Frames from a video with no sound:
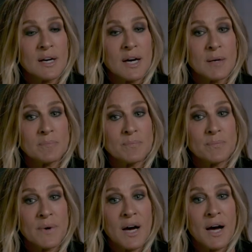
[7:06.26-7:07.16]
Um,
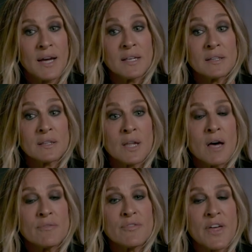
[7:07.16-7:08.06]
I
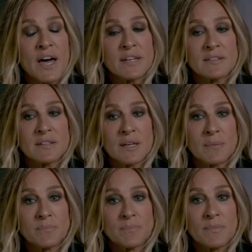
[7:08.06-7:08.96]
love that,
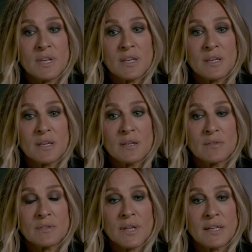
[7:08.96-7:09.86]
um,
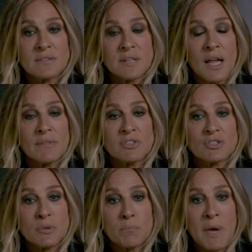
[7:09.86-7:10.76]
that
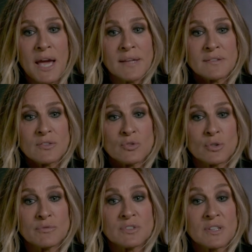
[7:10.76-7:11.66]
television demands a
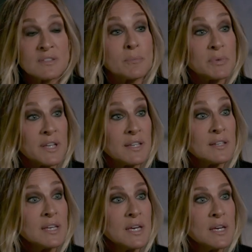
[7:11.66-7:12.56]
sort of
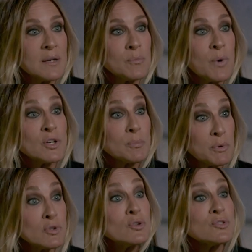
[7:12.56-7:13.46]
discipline when you're
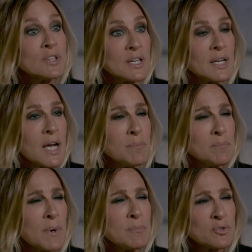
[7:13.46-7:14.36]
producing, and
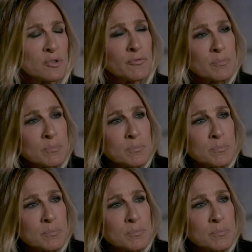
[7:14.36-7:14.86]
I'm, I'm sort of